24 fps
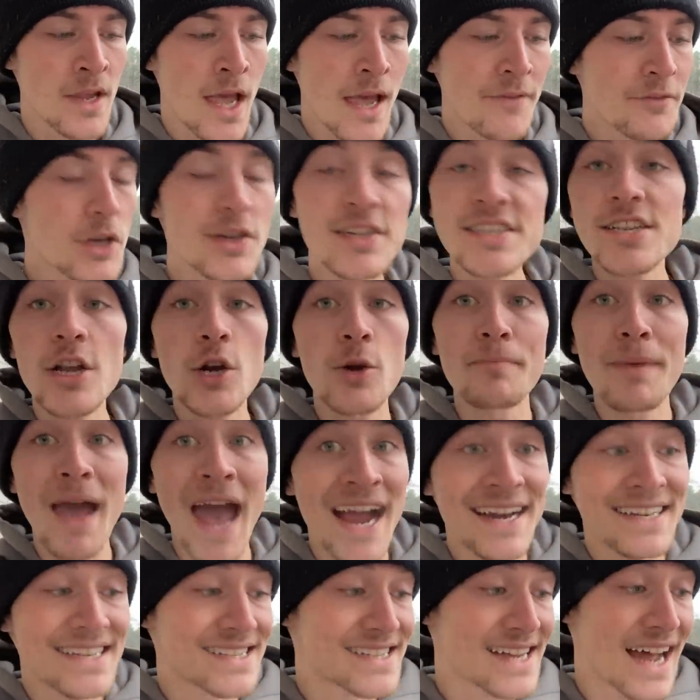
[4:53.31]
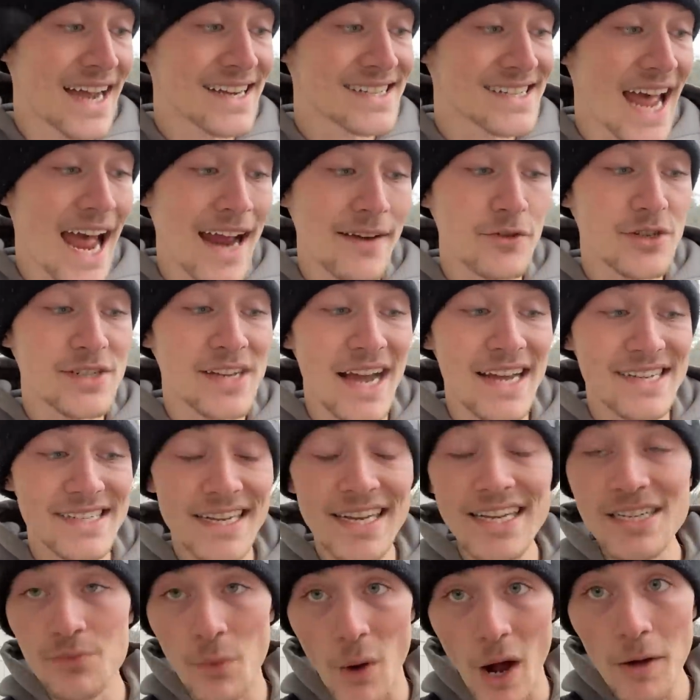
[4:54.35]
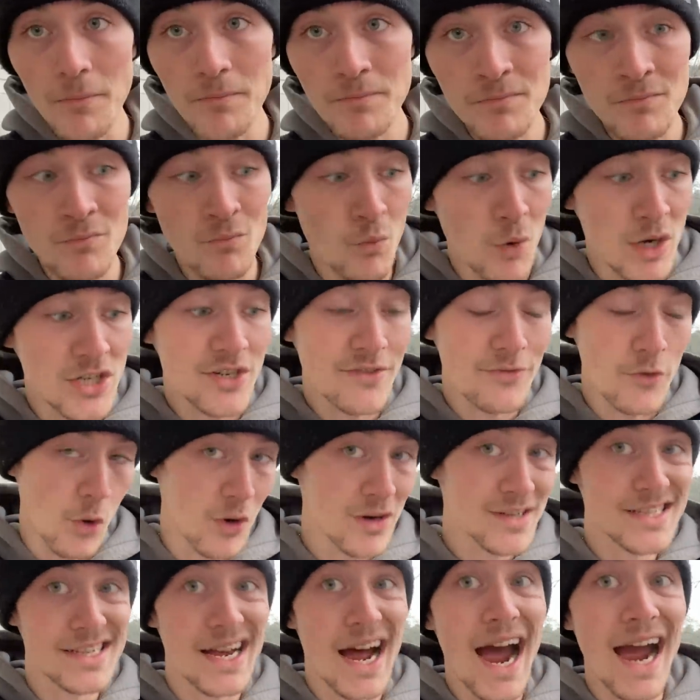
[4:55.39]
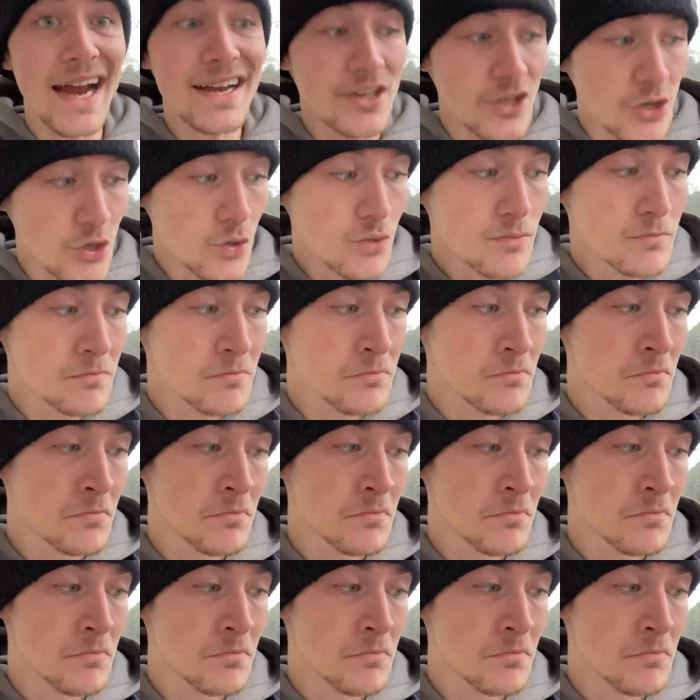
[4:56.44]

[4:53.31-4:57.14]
If you consider pack designs advertising as well, which of course I do,